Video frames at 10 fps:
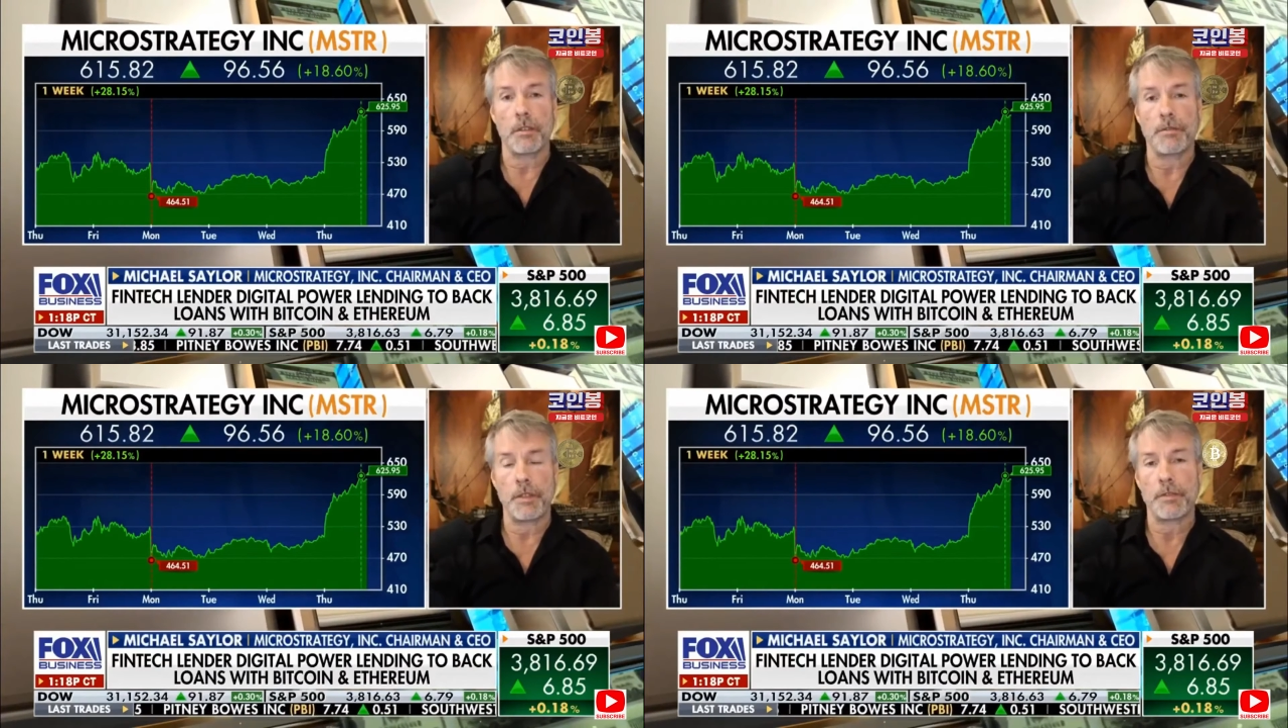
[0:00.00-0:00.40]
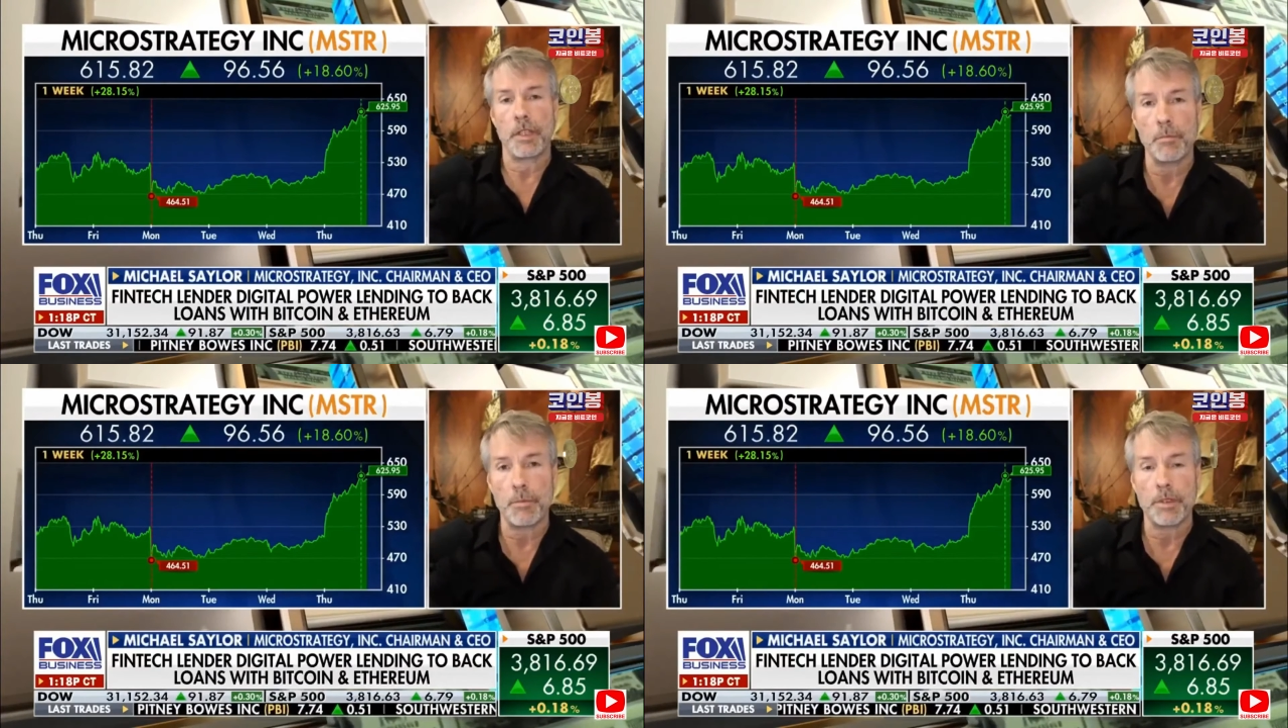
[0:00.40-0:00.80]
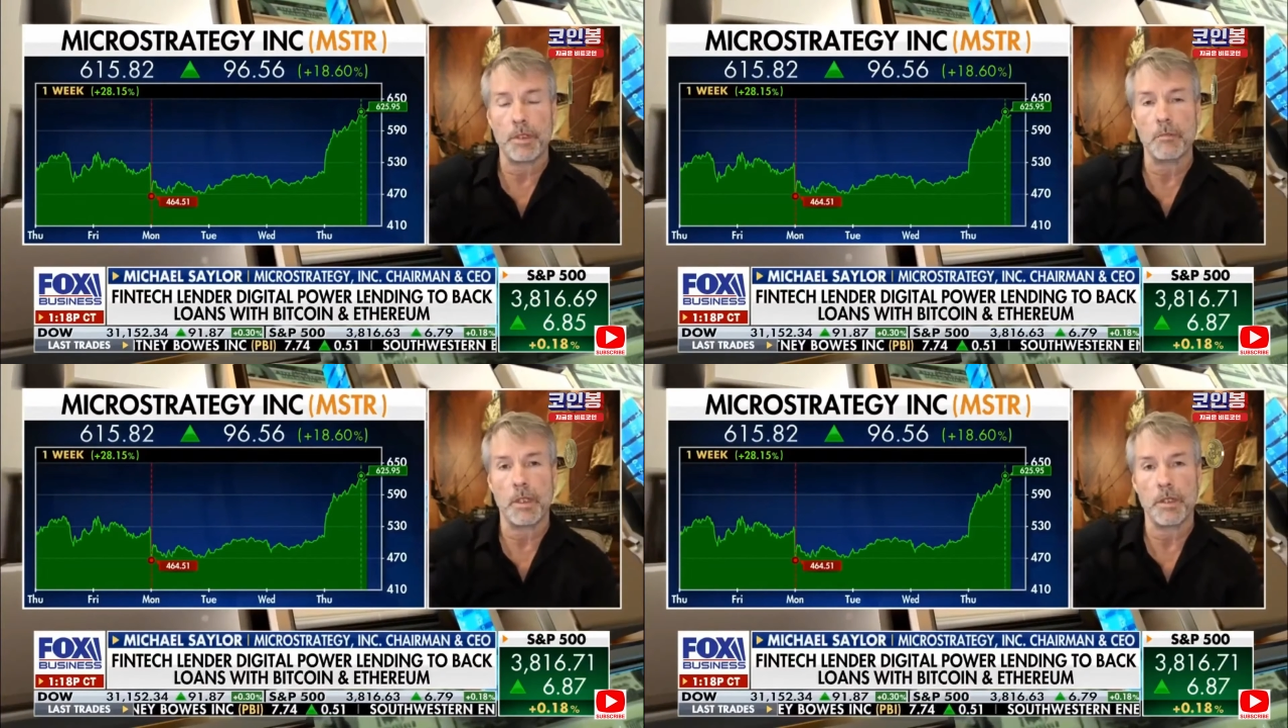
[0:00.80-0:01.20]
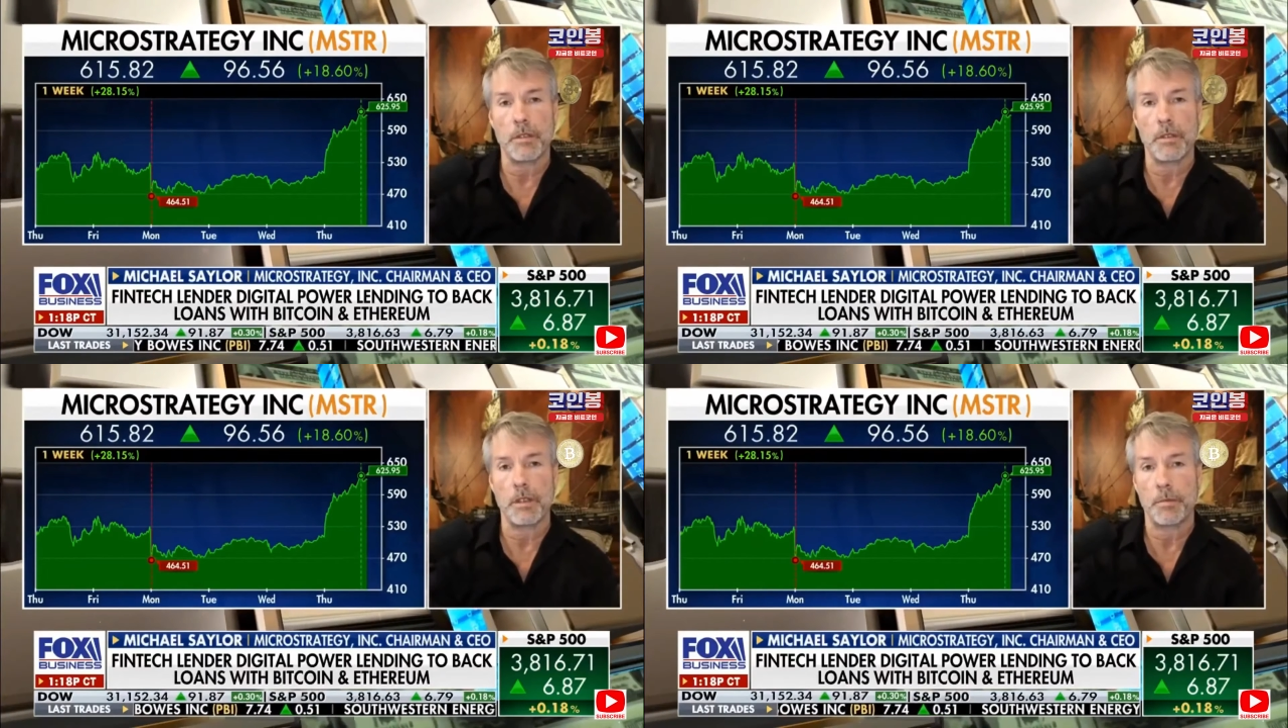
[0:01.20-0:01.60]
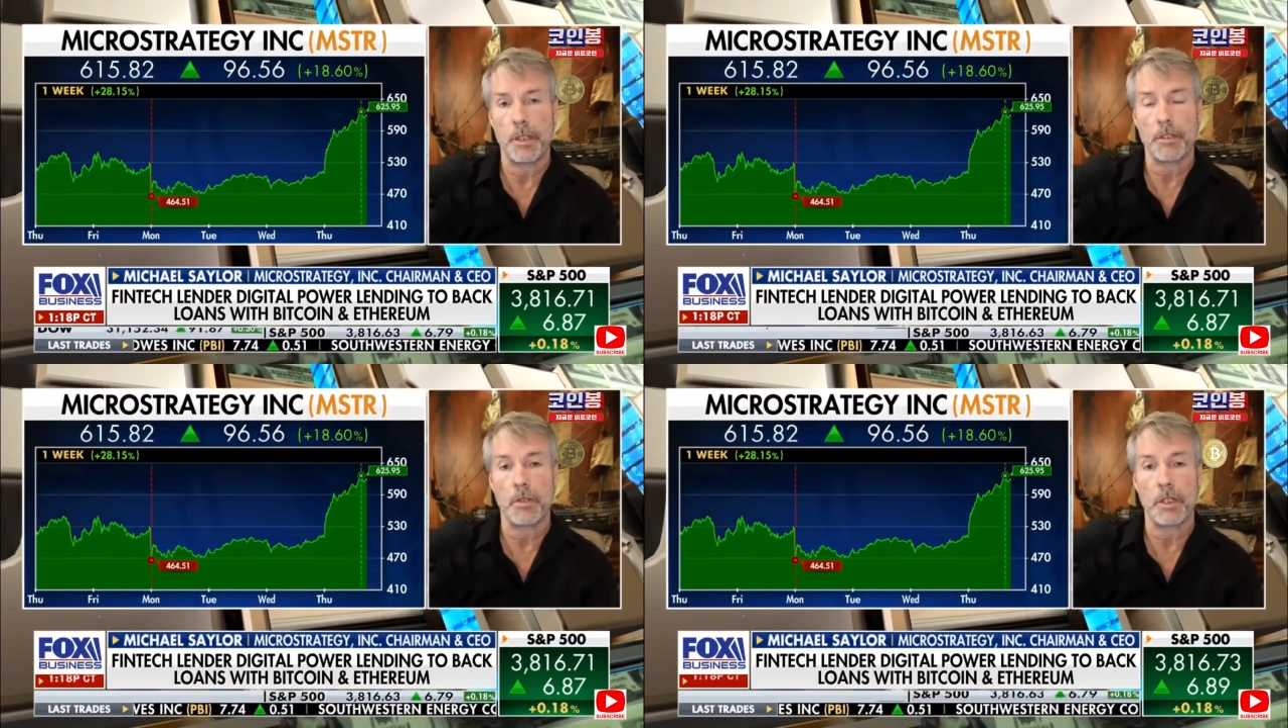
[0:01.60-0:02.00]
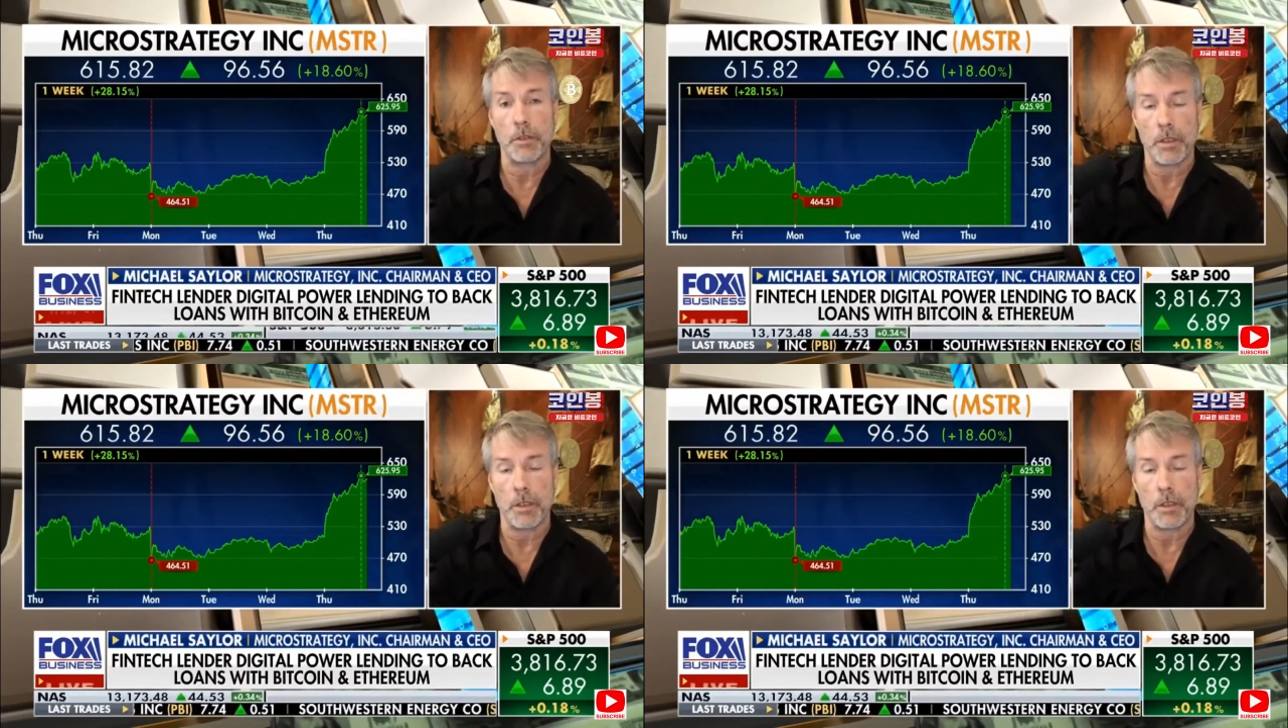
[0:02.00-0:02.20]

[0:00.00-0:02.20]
at a 15% monetary expansion rate,